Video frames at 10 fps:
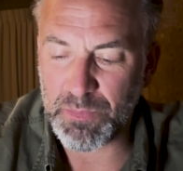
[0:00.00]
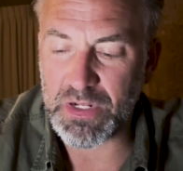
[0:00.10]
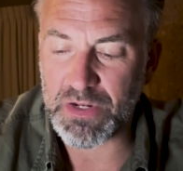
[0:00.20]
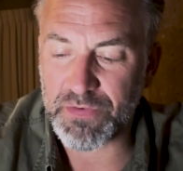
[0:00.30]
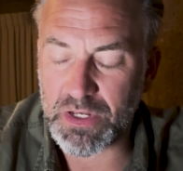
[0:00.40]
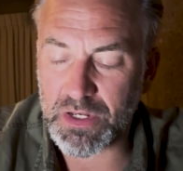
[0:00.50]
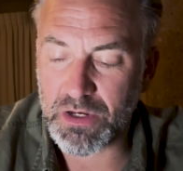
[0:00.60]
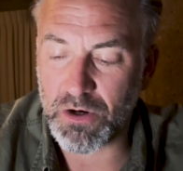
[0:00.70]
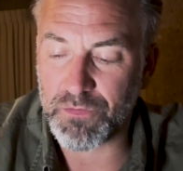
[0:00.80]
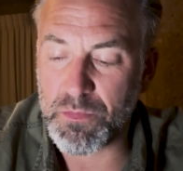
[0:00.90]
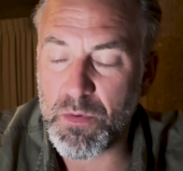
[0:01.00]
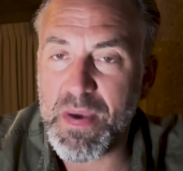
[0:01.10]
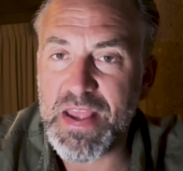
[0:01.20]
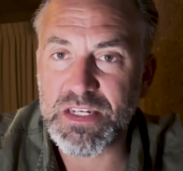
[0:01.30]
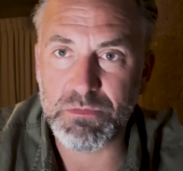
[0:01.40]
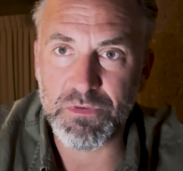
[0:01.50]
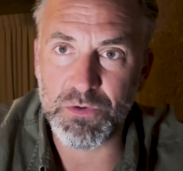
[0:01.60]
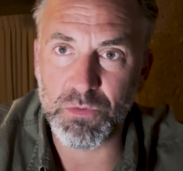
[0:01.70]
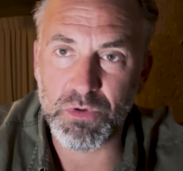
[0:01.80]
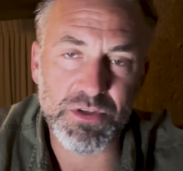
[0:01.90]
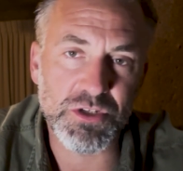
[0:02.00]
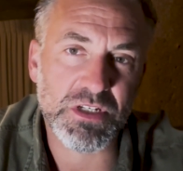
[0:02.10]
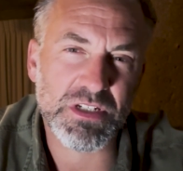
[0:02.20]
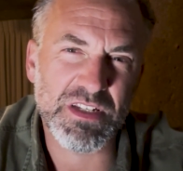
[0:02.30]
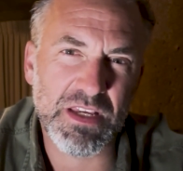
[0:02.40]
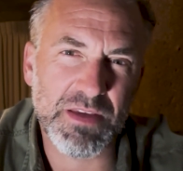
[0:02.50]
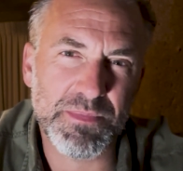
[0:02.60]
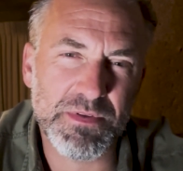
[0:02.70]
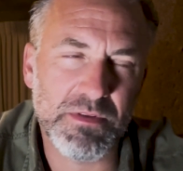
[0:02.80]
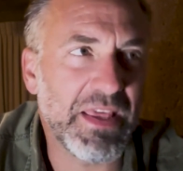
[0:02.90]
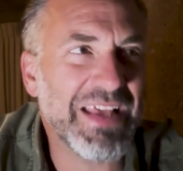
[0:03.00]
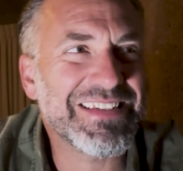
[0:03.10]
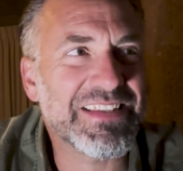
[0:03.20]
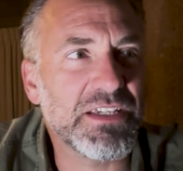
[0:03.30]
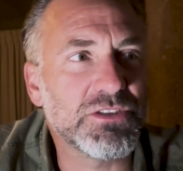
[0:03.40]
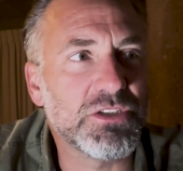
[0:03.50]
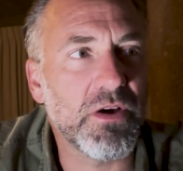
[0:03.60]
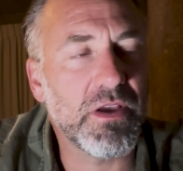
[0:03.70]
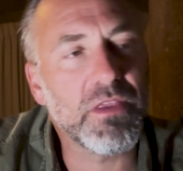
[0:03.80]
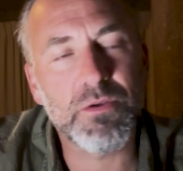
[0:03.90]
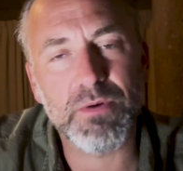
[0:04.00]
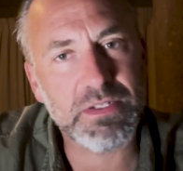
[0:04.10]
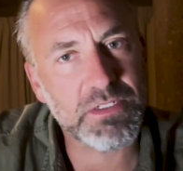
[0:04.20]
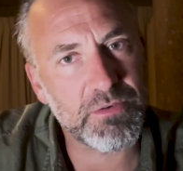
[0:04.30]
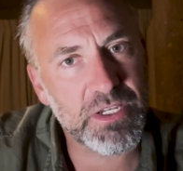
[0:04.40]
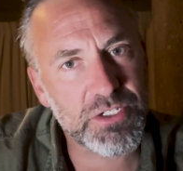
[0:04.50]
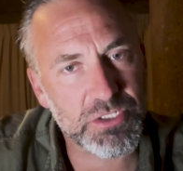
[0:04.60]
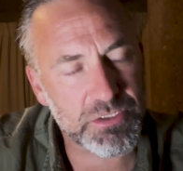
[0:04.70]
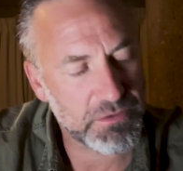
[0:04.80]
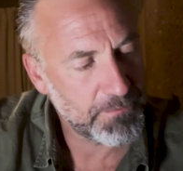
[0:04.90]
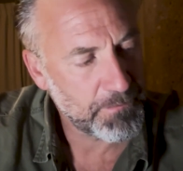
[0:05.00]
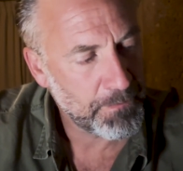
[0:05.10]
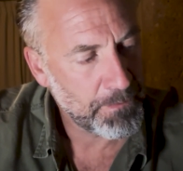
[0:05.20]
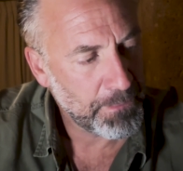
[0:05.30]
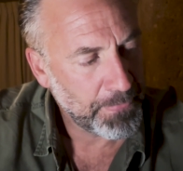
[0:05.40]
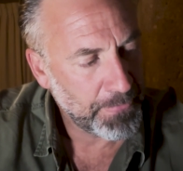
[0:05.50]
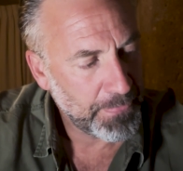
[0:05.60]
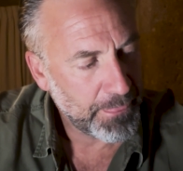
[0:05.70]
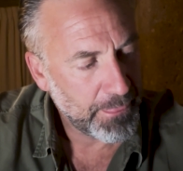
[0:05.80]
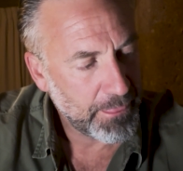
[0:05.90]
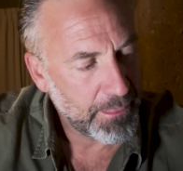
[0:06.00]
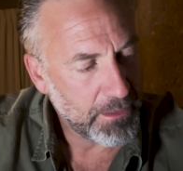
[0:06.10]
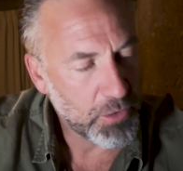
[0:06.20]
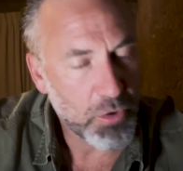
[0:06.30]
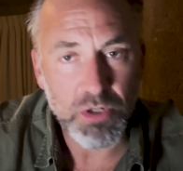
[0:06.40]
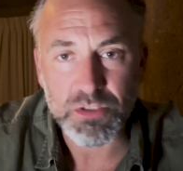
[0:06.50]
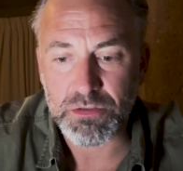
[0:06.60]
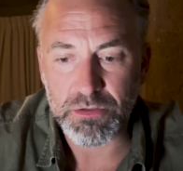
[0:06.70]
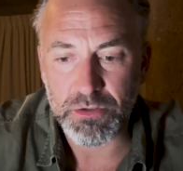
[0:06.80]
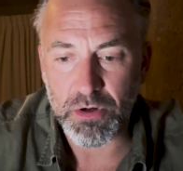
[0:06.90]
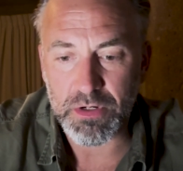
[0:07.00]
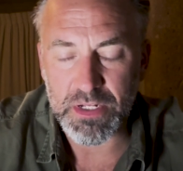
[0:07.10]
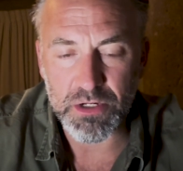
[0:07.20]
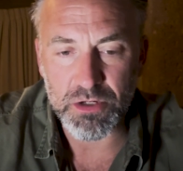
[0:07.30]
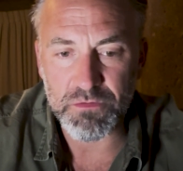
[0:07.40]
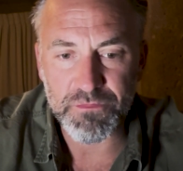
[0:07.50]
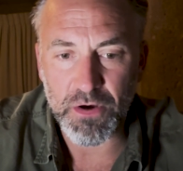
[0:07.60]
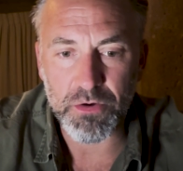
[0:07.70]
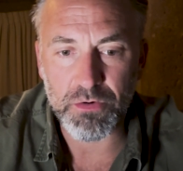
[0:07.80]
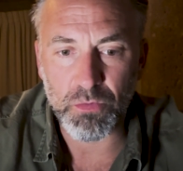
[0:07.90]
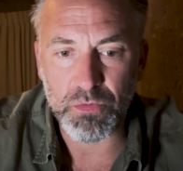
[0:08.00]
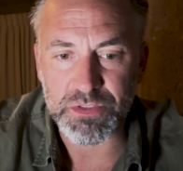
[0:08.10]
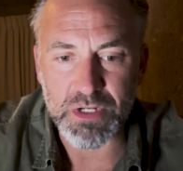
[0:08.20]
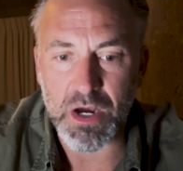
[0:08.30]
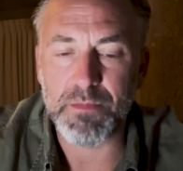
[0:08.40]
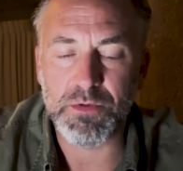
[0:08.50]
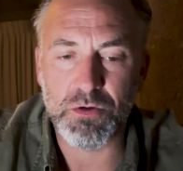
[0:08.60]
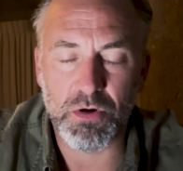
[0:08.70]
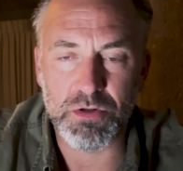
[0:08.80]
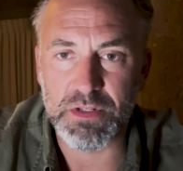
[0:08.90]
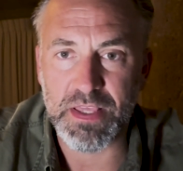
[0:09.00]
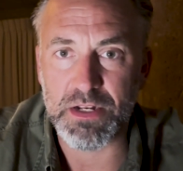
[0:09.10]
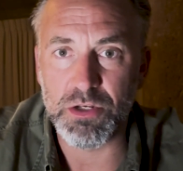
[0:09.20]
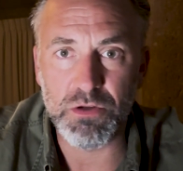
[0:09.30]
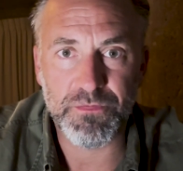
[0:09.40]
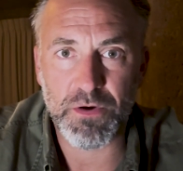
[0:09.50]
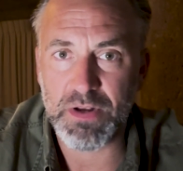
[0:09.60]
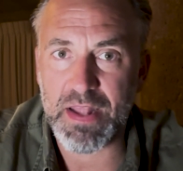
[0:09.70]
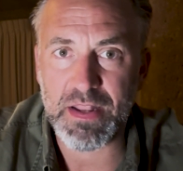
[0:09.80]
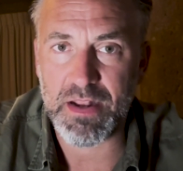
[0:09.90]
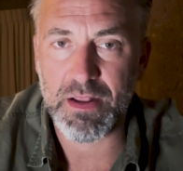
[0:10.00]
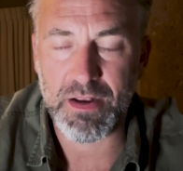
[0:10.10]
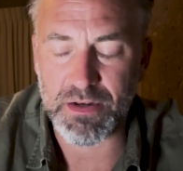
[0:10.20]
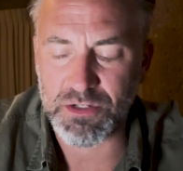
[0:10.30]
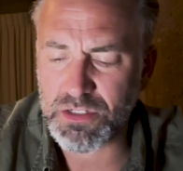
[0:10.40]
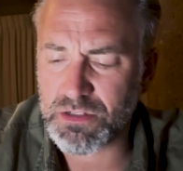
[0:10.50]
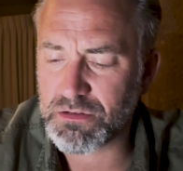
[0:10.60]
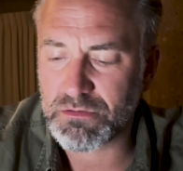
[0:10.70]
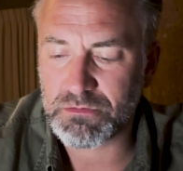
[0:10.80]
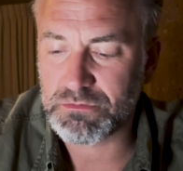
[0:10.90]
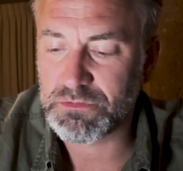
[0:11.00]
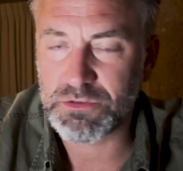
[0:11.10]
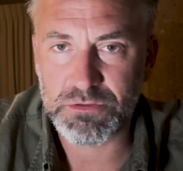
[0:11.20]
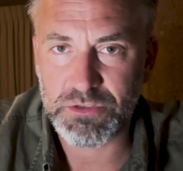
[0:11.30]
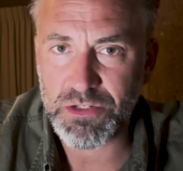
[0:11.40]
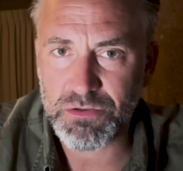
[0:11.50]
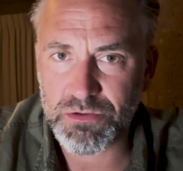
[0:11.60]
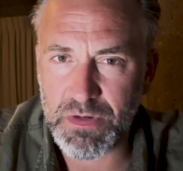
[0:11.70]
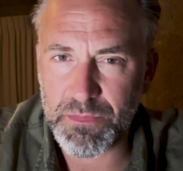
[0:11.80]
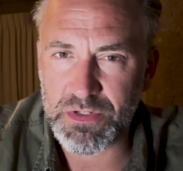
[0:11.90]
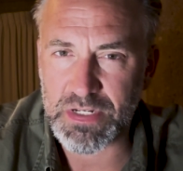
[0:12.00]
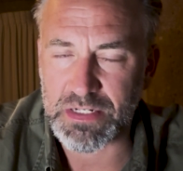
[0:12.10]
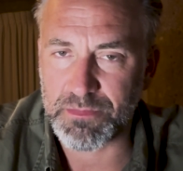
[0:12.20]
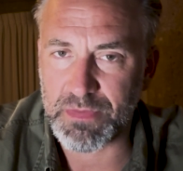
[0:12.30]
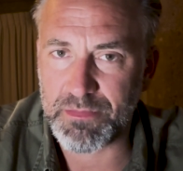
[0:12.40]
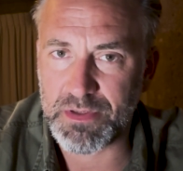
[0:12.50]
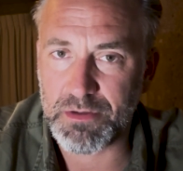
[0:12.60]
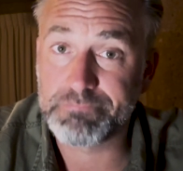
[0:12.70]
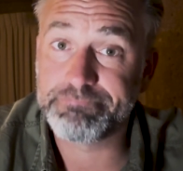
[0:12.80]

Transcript: bit of a momentum, if you will, that just gets things going in the right direction. You can't get a new phone all the time. You can't get a new phone and. Just change your screen protector, maybe.